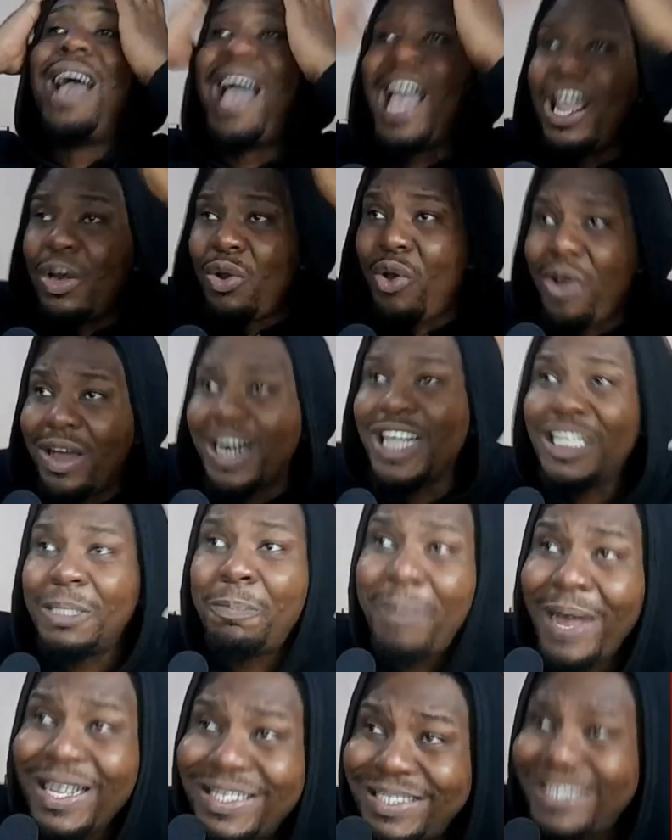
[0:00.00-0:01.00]
I know all these
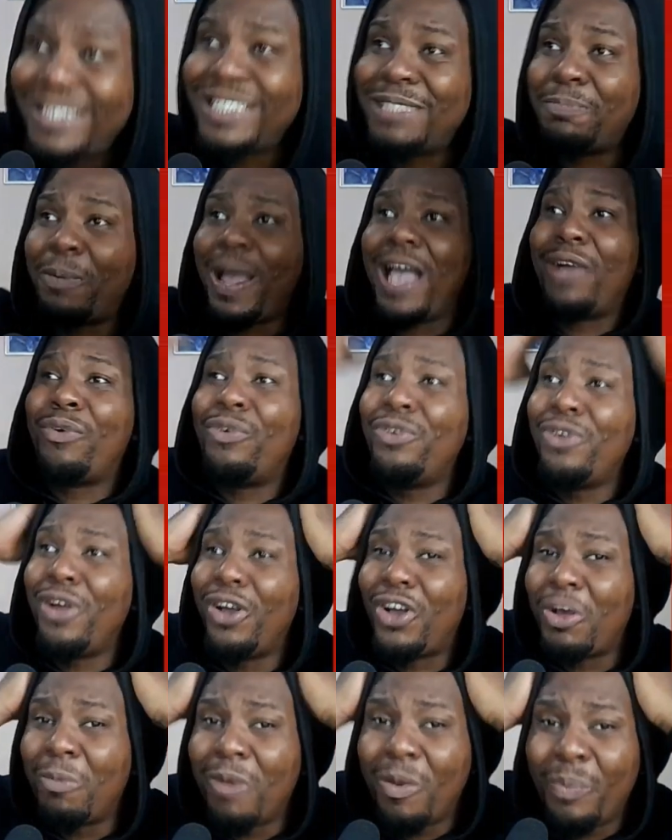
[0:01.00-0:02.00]
places, but I could
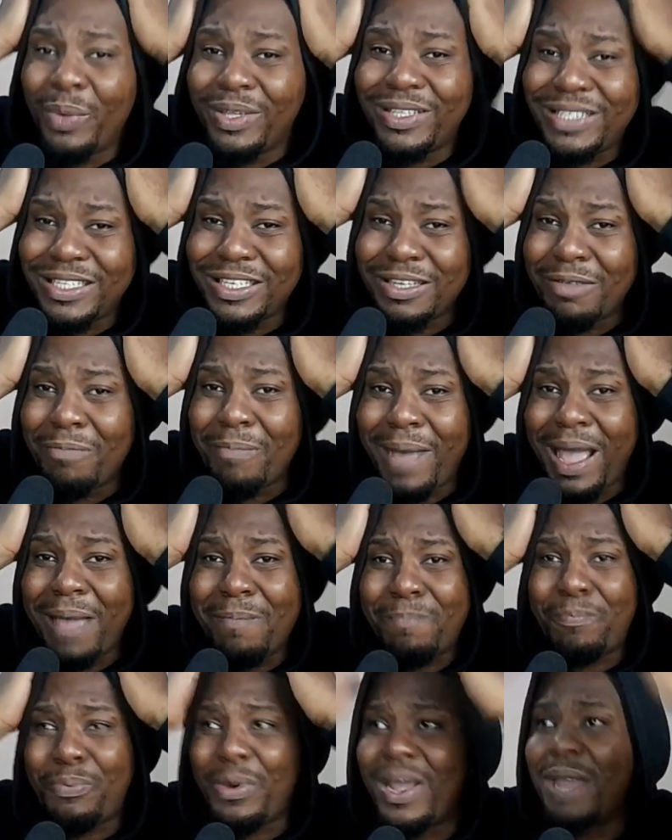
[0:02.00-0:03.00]
not come up with this in
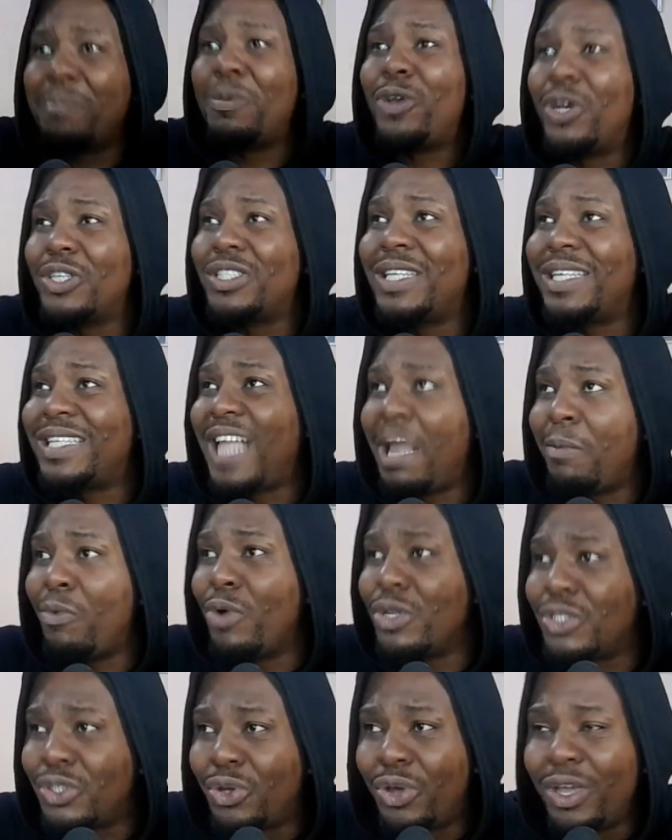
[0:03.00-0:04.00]
my brain because the time
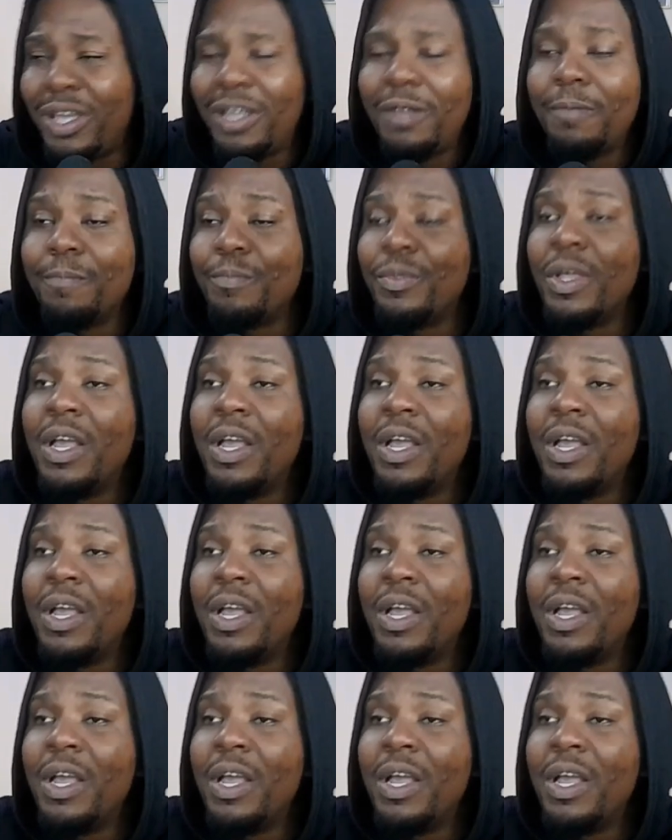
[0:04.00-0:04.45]
was going.